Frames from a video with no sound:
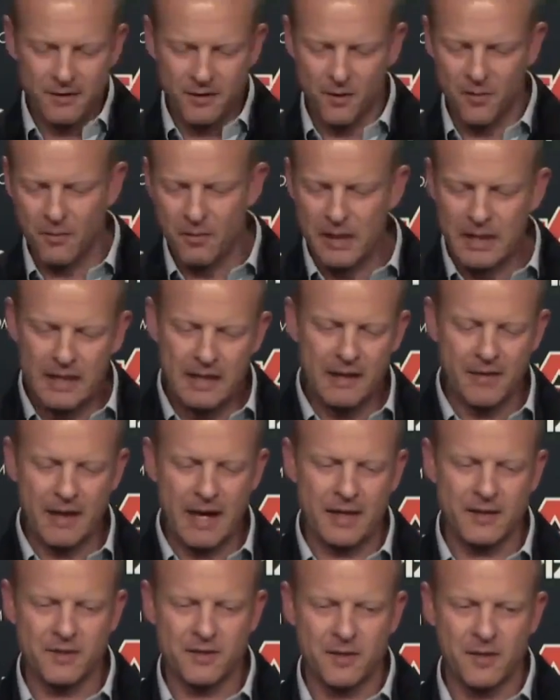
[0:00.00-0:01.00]
To me,
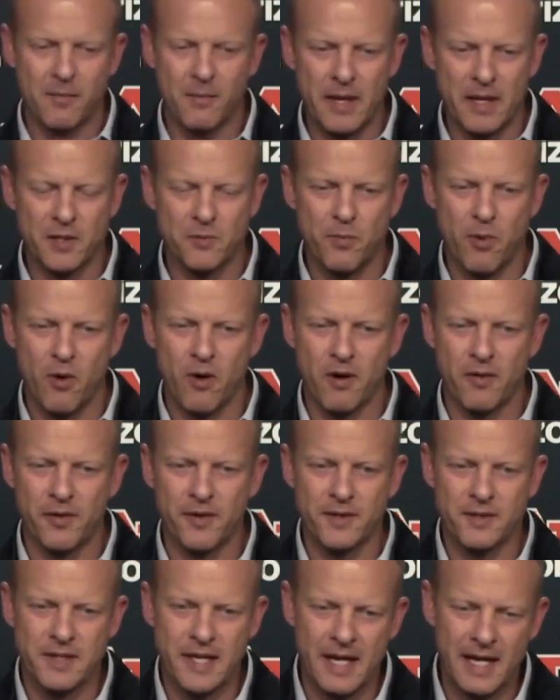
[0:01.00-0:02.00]
that's the best part of
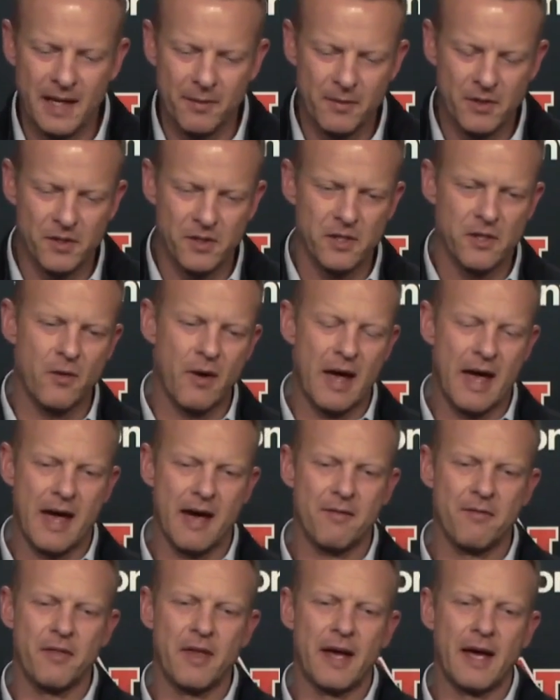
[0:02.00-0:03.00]
this game, is that you
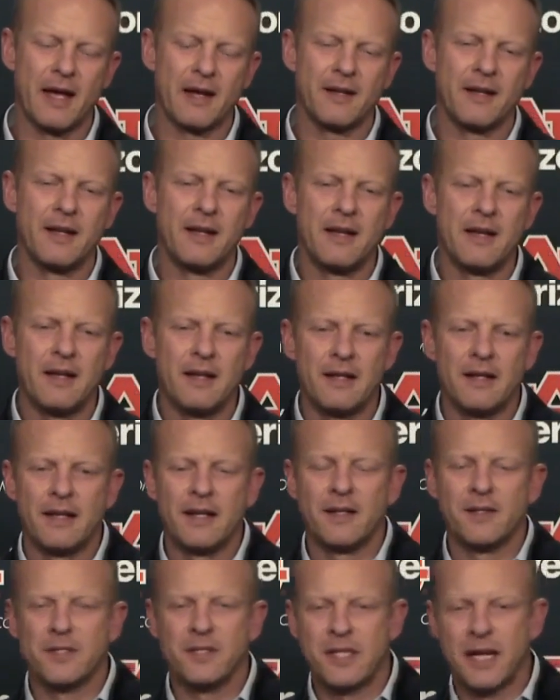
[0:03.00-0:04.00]
have that
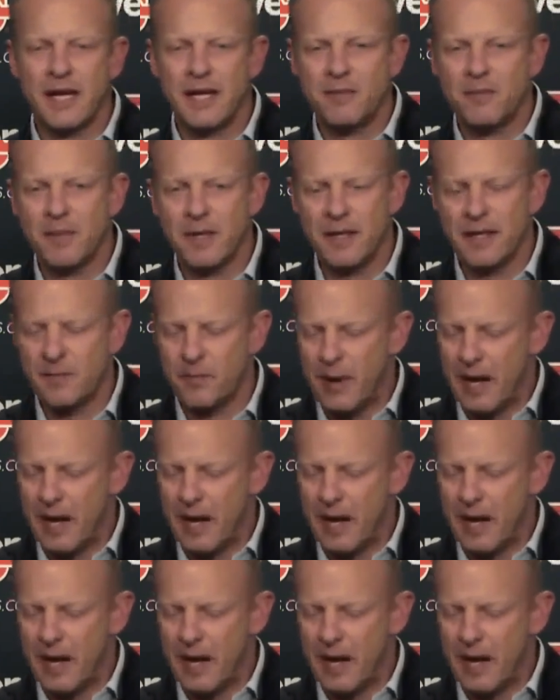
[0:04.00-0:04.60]
excitement and